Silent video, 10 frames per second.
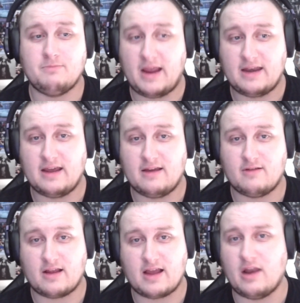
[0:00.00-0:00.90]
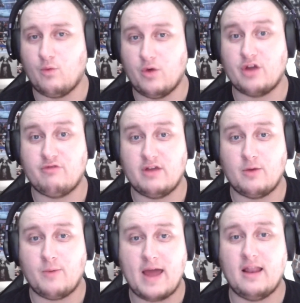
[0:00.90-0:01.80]
made it kind of work really
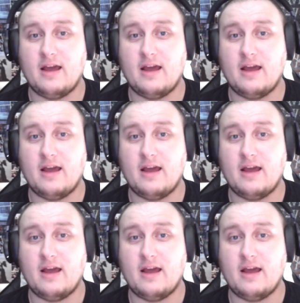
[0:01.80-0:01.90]
well.